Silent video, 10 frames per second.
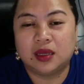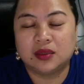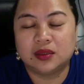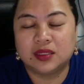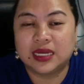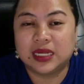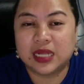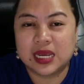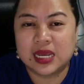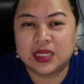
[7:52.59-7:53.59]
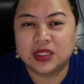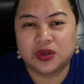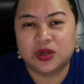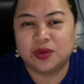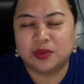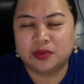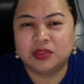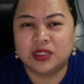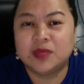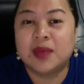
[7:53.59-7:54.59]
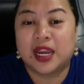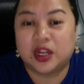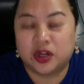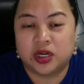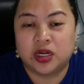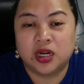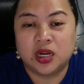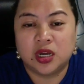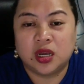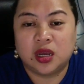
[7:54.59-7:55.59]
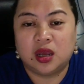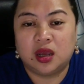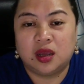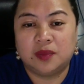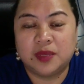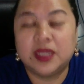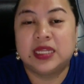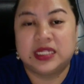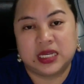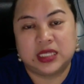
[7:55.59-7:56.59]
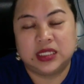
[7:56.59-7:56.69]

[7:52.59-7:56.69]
sickness or just minor illnesses.